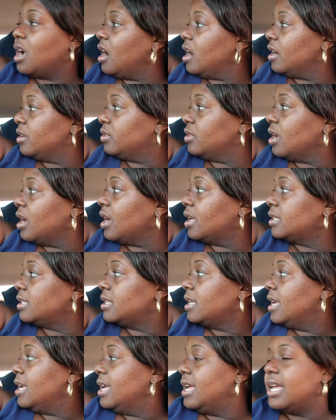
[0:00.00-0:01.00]
Our
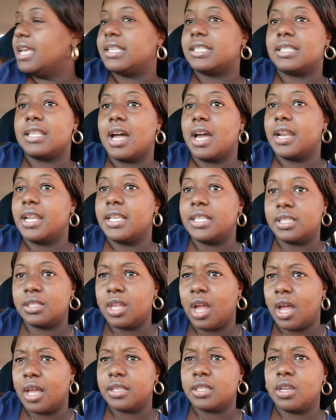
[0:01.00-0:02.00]
thoughts is not his
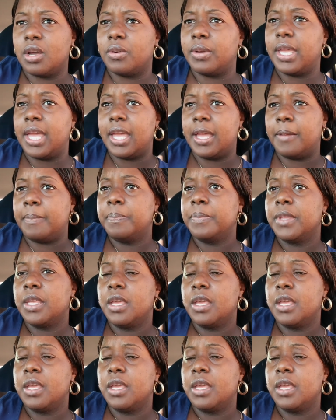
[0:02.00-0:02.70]
thoughts, okay?